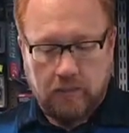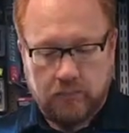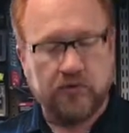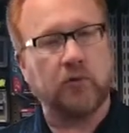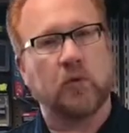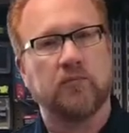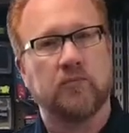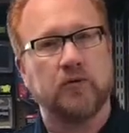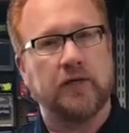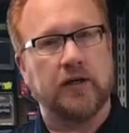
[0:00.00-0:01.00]
bristleworms
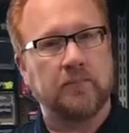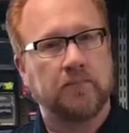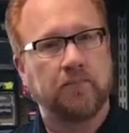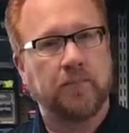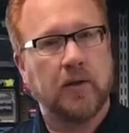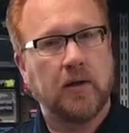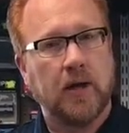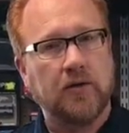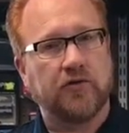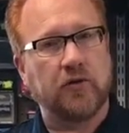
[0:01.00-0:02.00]
moved in.
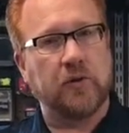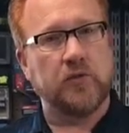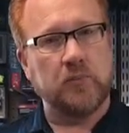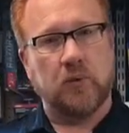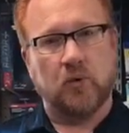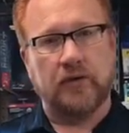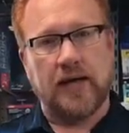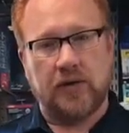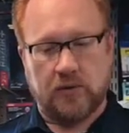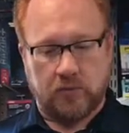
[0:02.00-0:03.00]
And so then when you pulled it out,